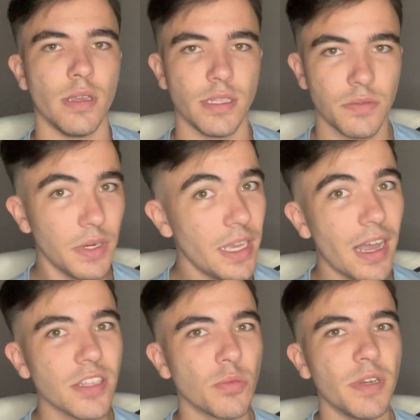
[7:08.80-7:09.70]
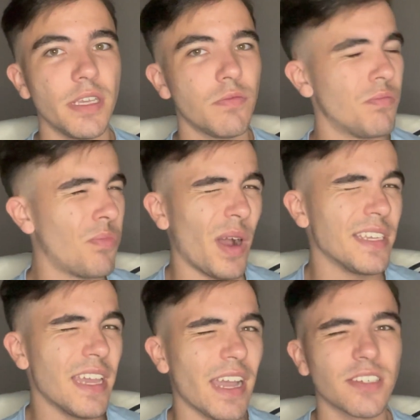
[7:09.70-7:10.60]
It's really hard to believe why
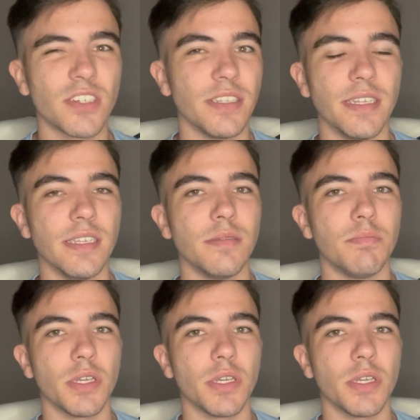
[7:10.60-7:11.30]
he actually did it,